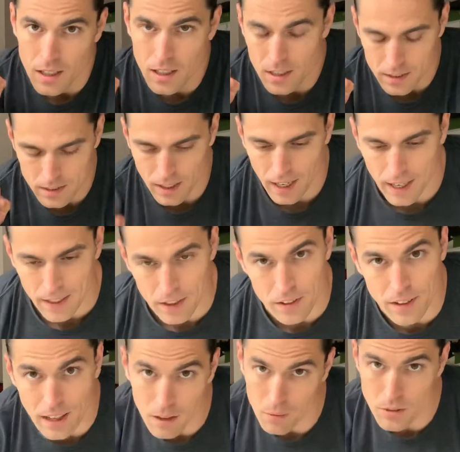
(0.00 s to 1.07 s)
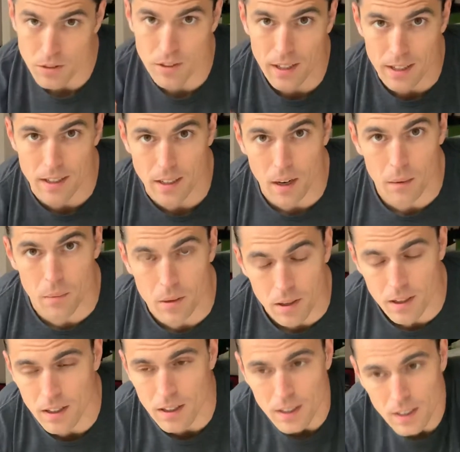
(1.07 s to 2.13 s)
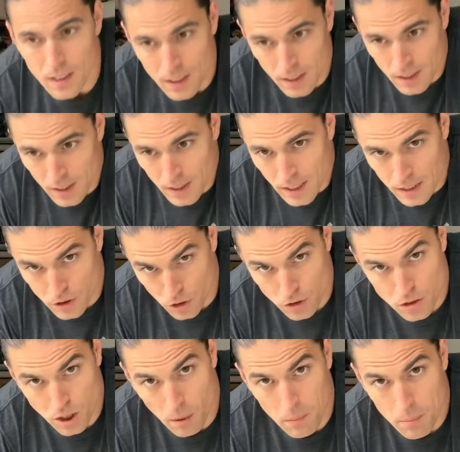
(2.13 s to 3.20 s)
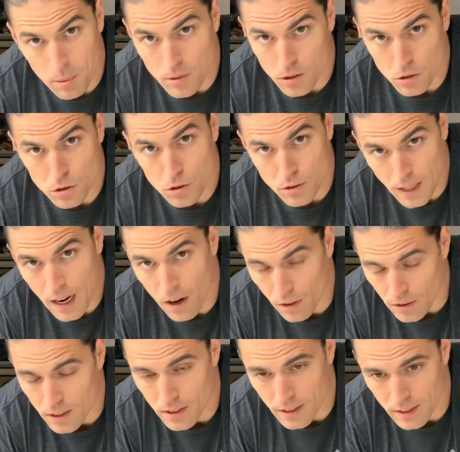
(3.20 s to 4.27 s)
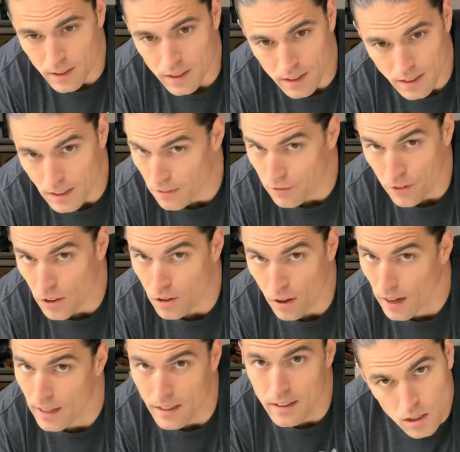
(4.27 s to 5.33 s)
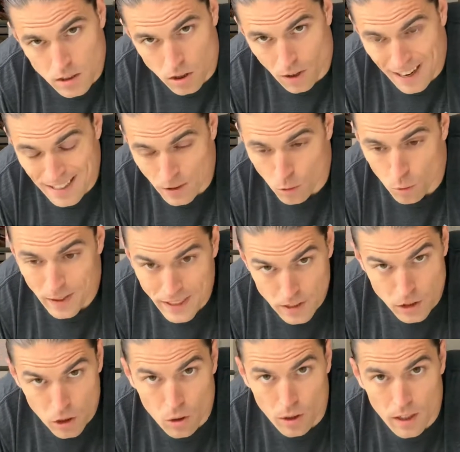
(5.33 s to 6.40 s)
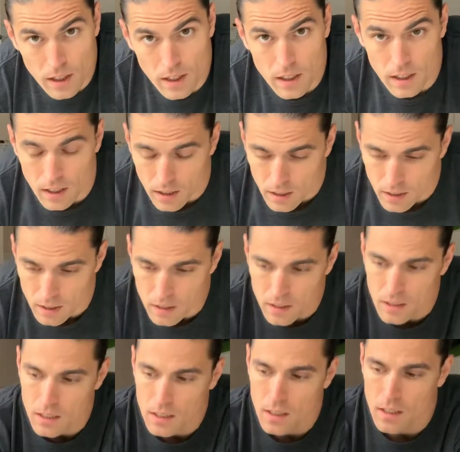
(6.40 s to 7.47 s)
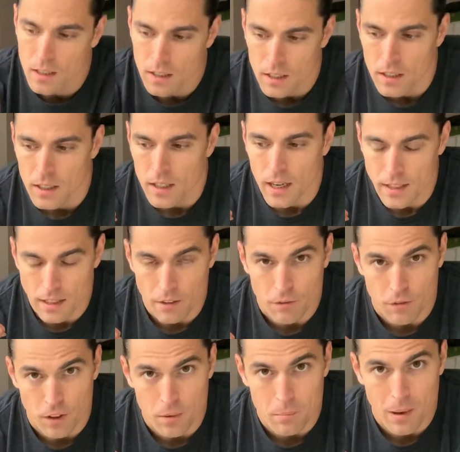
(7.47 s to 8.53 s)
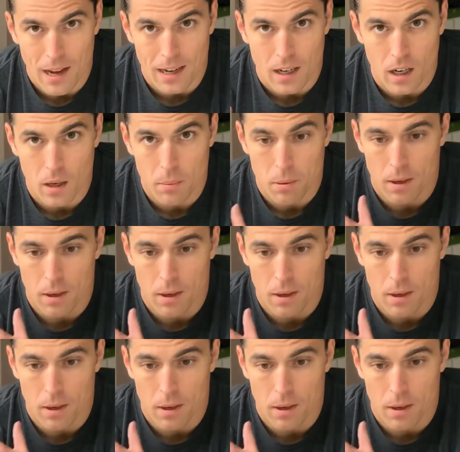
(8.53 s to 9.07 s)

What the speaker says: to anchor that when you get it up. And so you saw me put those two down and it didn't feel great. So I had to redo it and then flip back up